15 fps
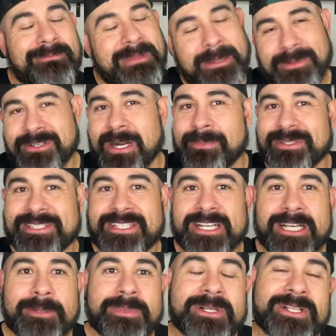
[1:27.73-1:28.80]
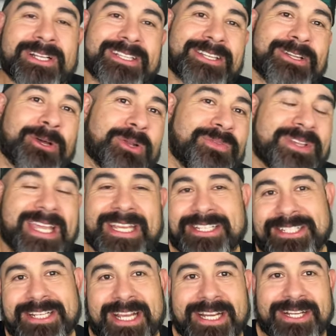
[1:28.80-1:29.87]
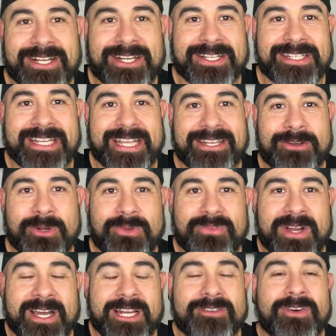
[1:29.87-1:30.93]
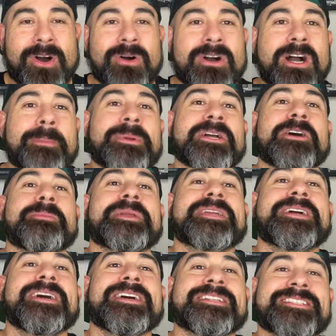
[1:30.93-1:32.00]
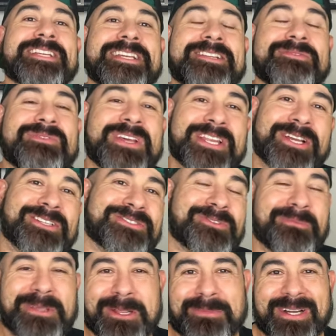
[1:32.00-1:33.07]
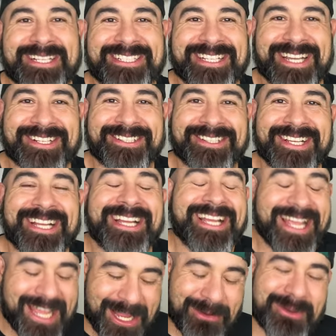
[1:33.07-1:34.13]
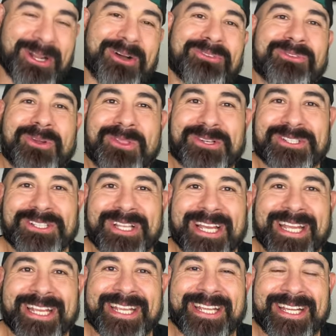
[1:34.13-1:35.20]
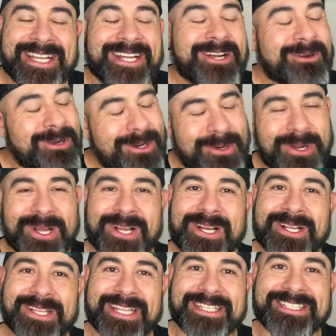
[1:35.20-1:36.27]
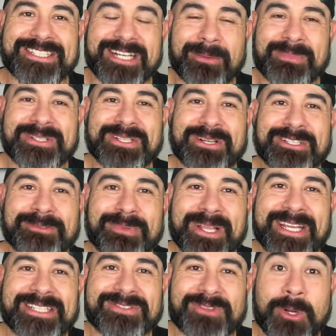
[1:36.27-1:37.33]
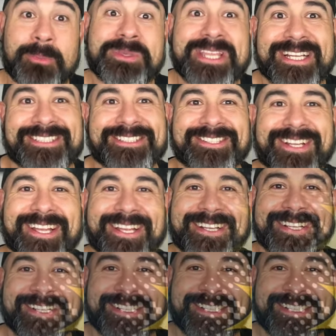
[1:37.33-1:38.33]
maybe drop a sub, click the notification icon to get notified of all upcoming content and videos from me on my channel. And without further delay. Whew, let us jump into those plays from yesterday.